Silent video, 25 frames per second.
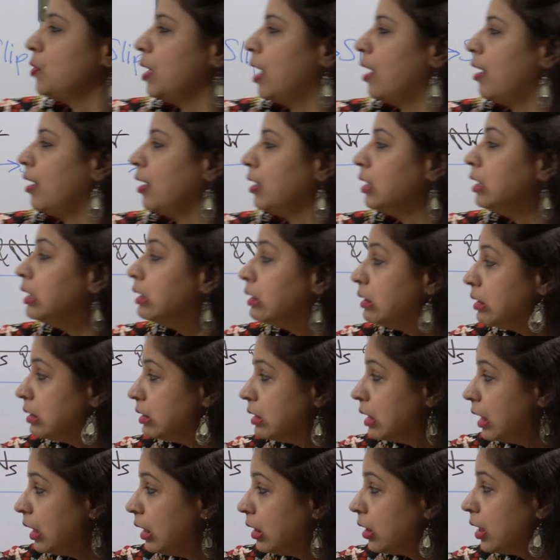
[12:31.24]
we are
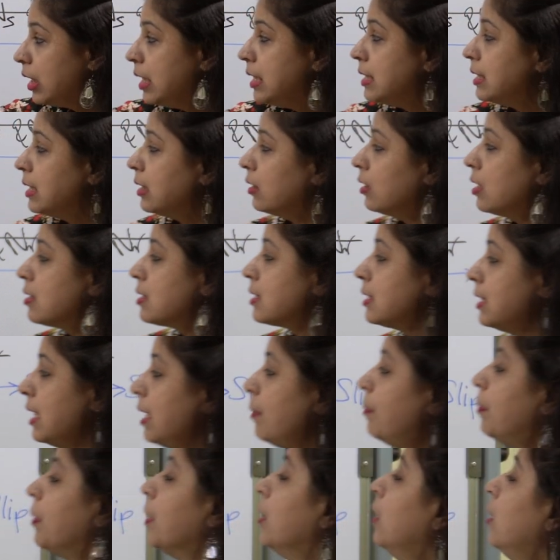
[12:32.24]
increasing the
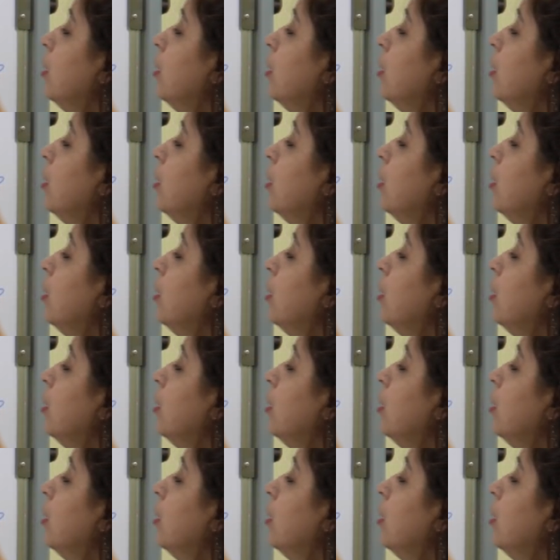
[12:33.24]
slip,